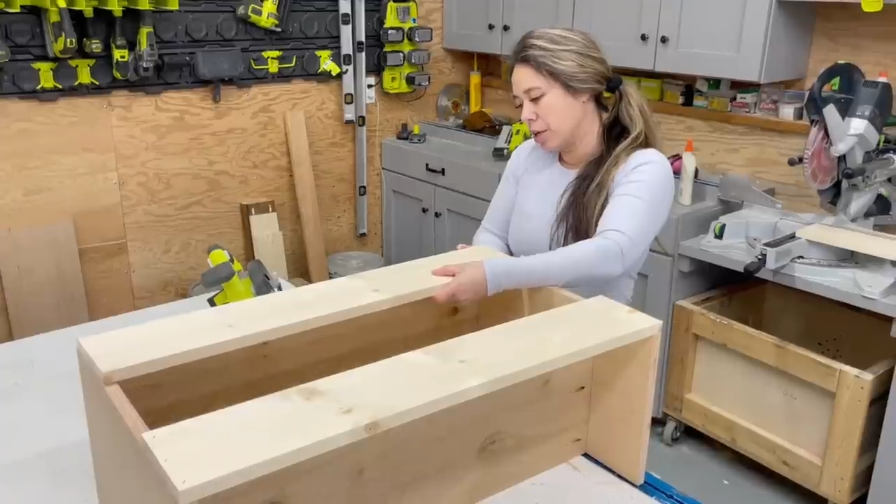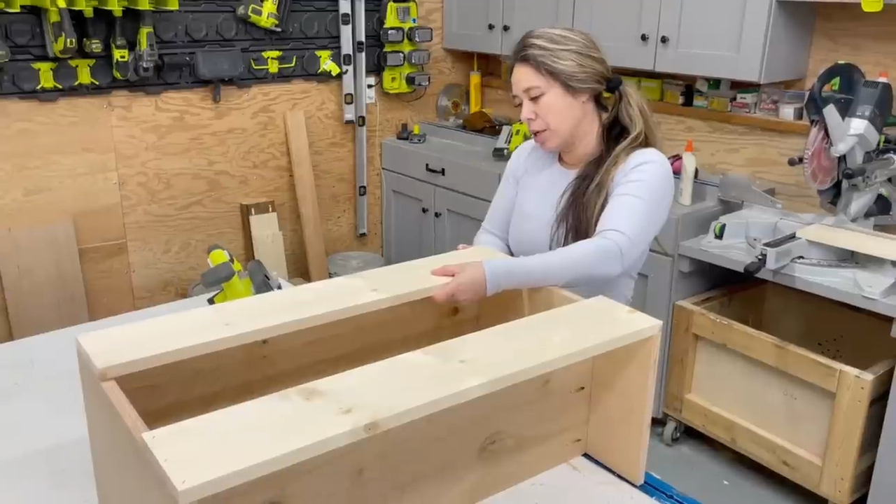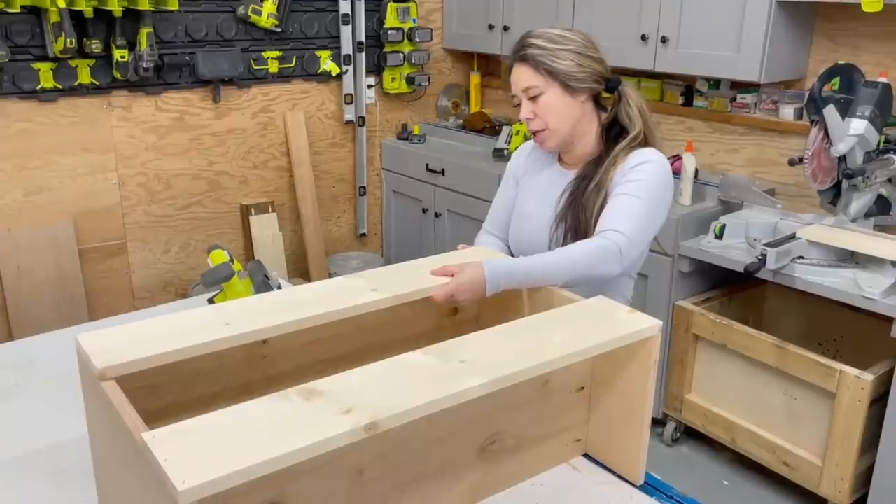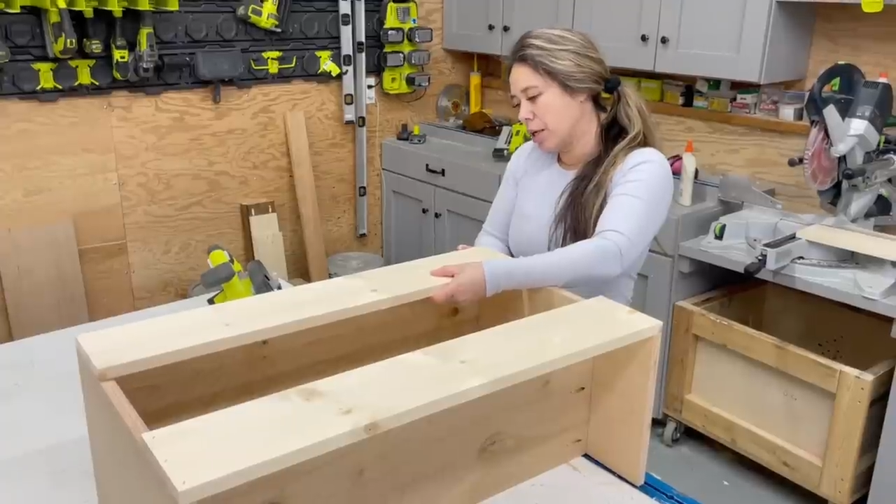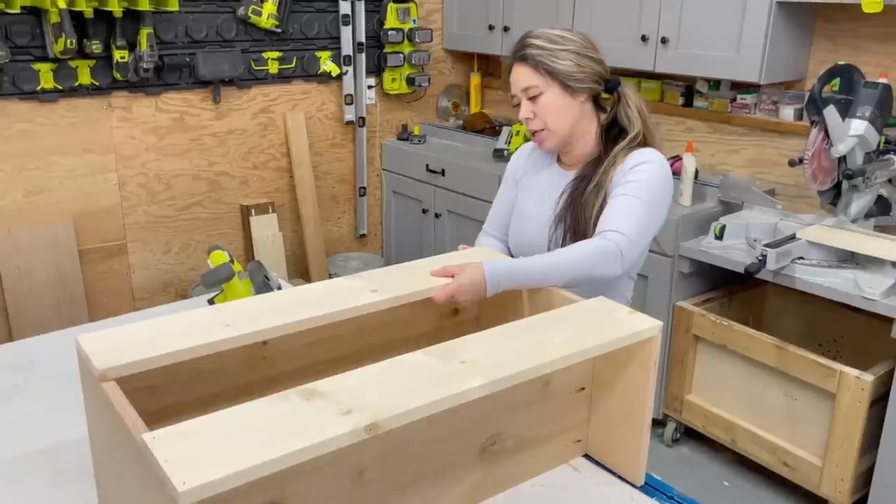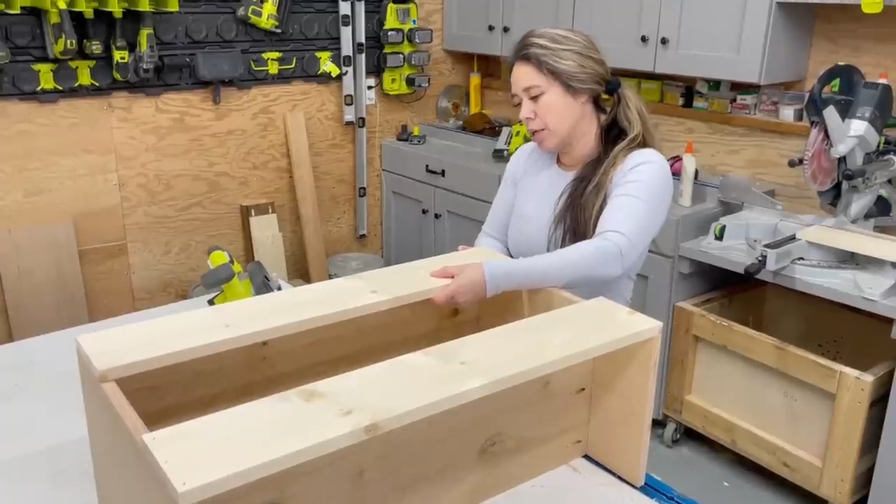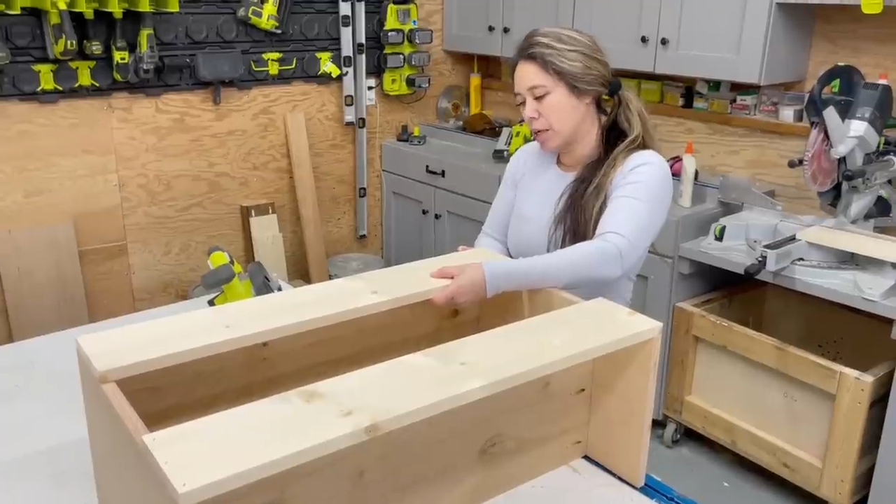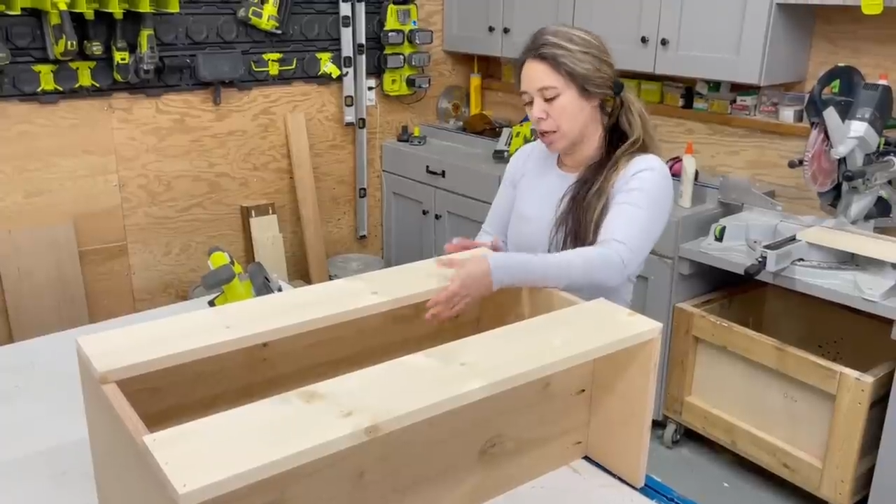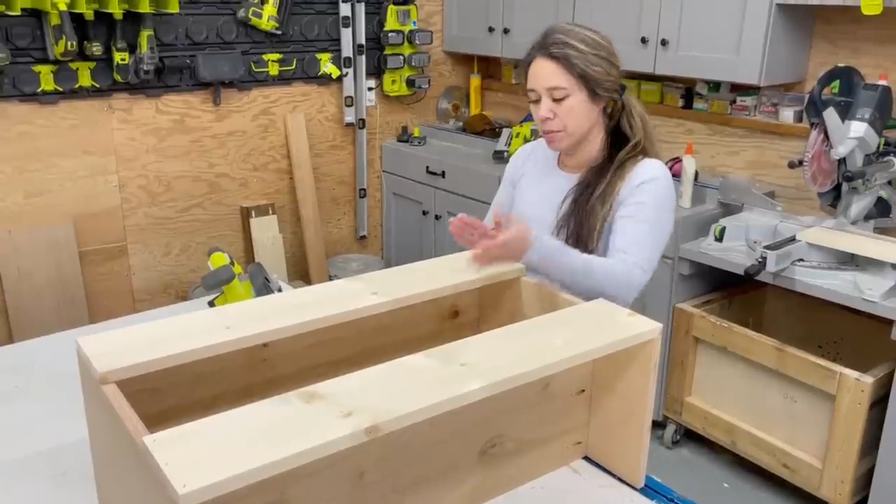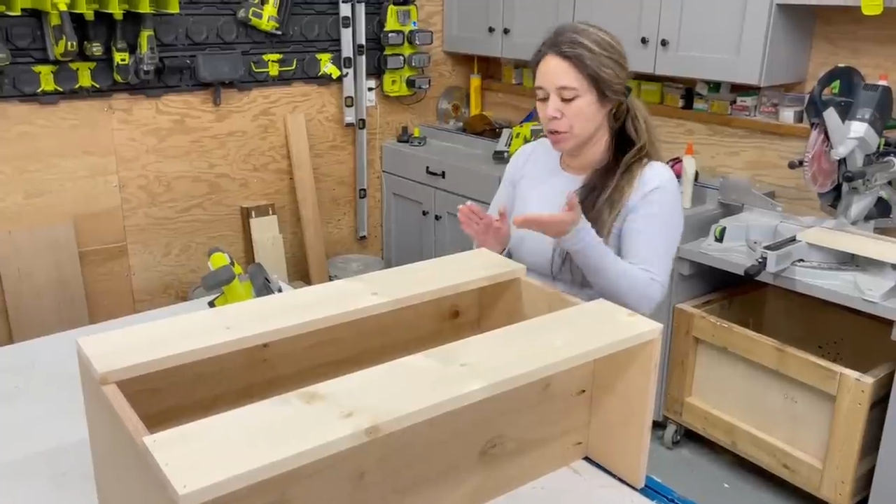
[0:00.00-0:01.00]
And
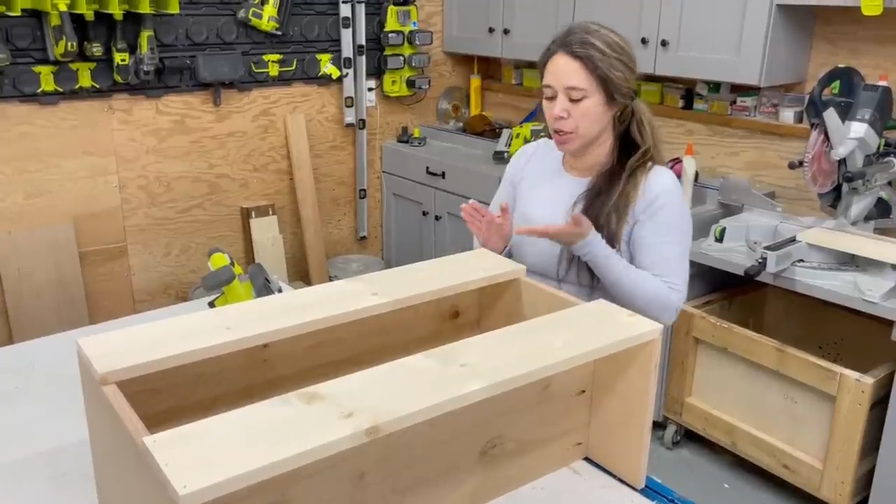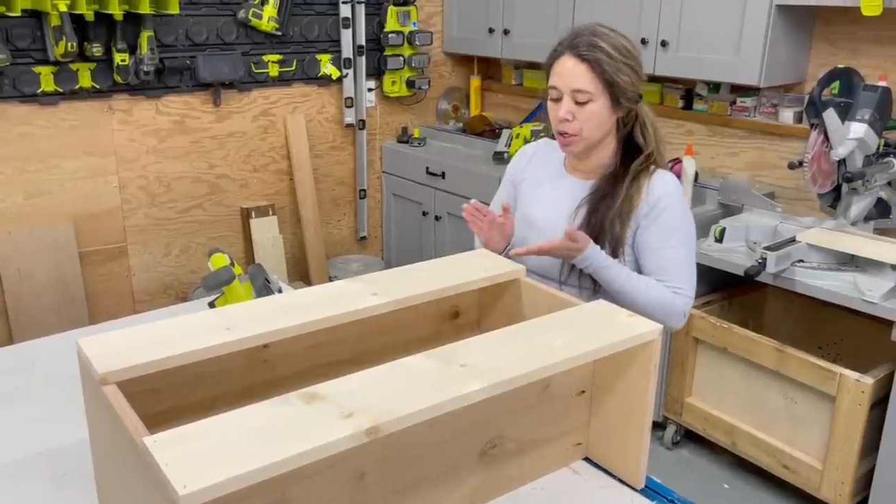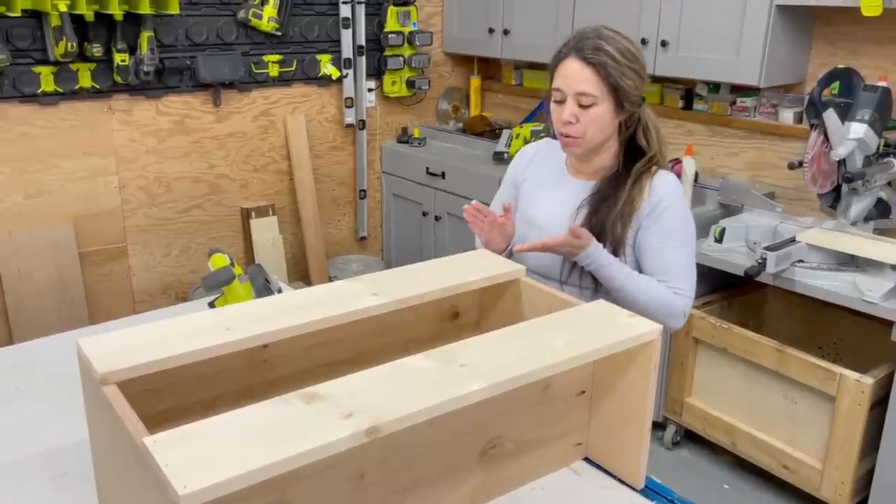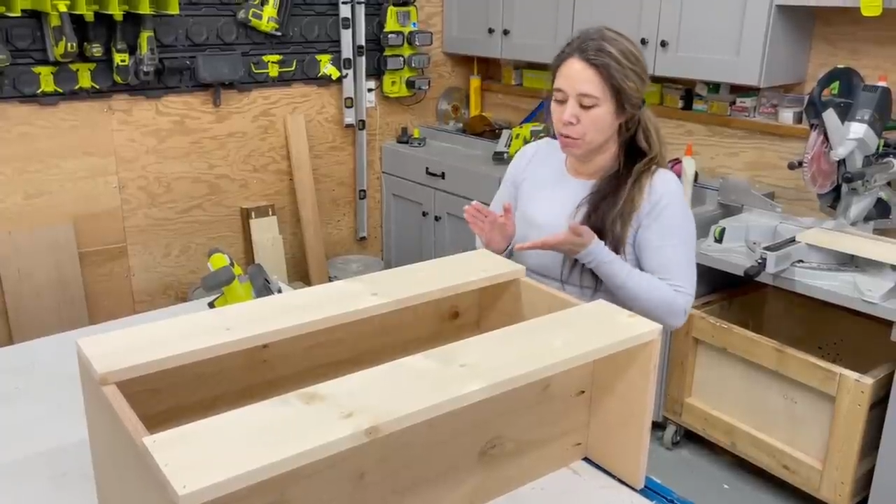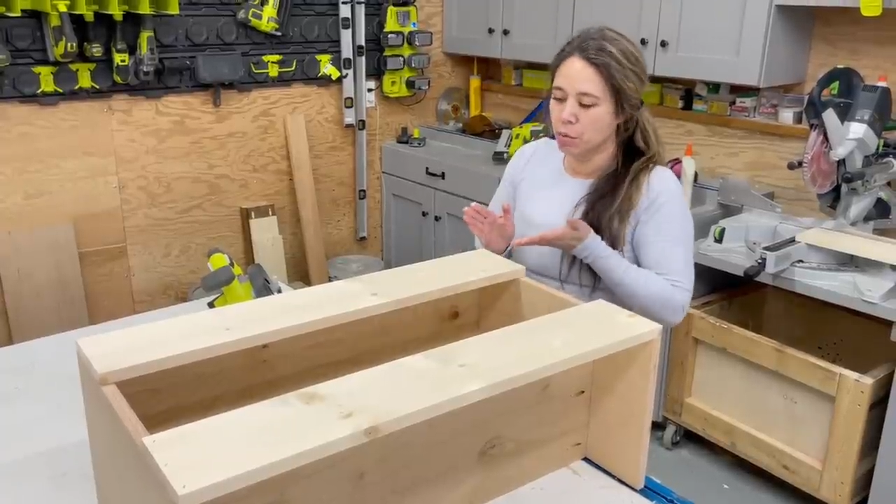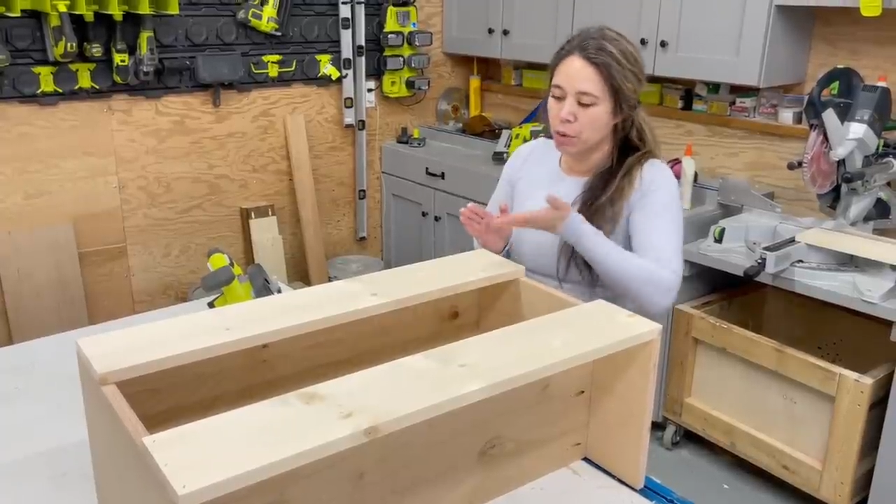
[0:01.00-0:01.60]
I'm gonna